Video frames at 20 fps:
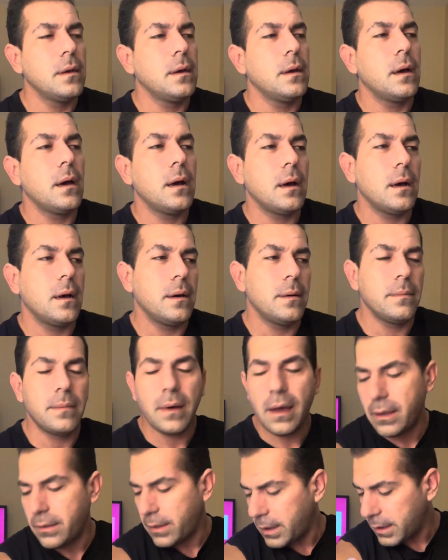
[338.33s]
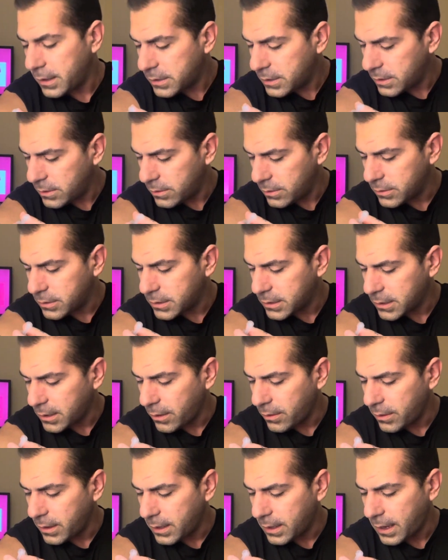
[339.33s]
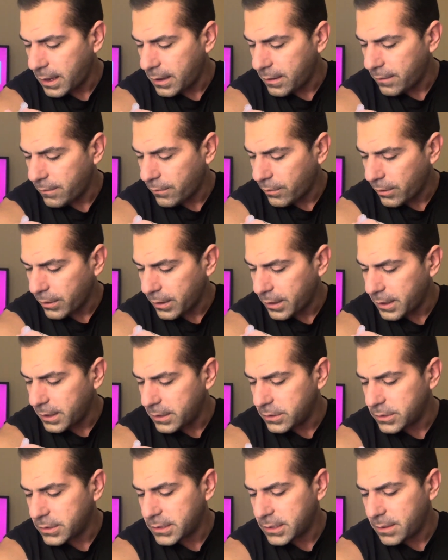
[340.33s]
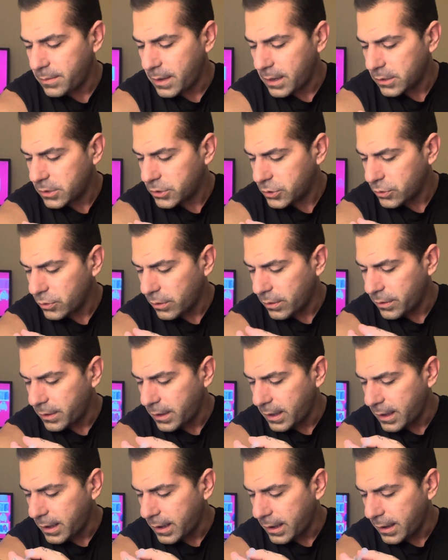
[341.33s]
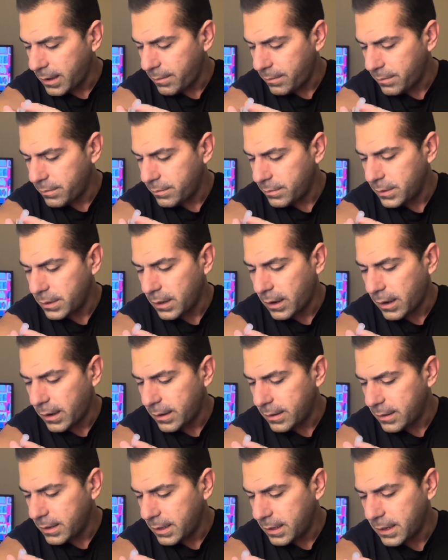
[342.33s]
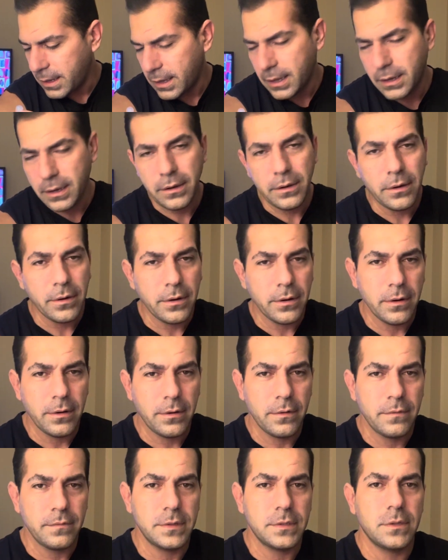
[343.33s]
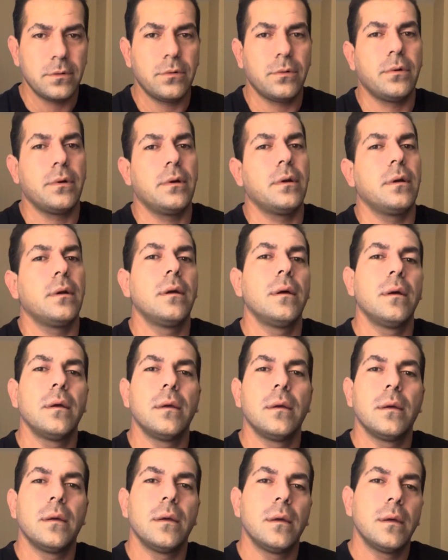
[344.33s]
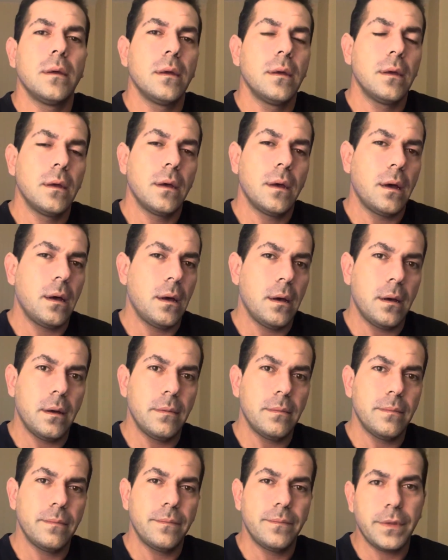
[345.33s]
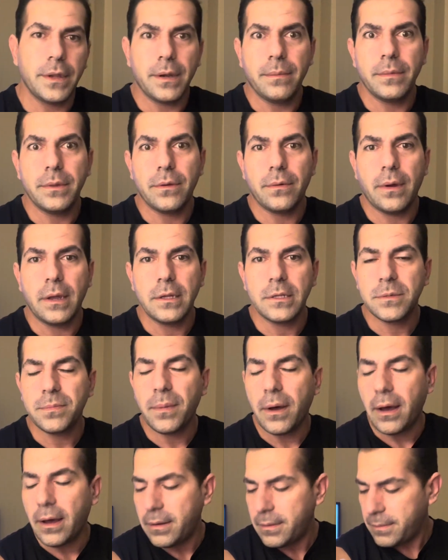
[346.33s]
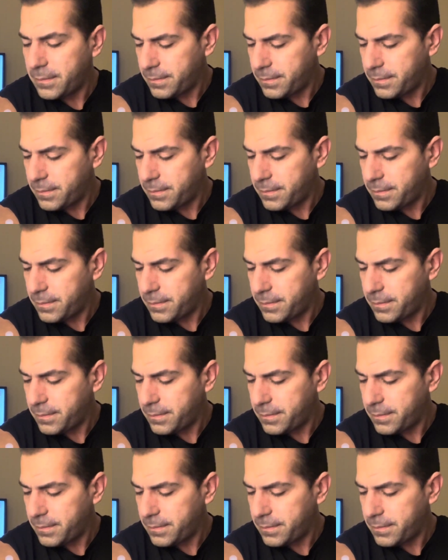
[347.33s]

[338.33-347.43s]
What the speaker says: I like to slowly kind of work it in just to make sure that I'm not hitting any nerves or that I'm in the right spot.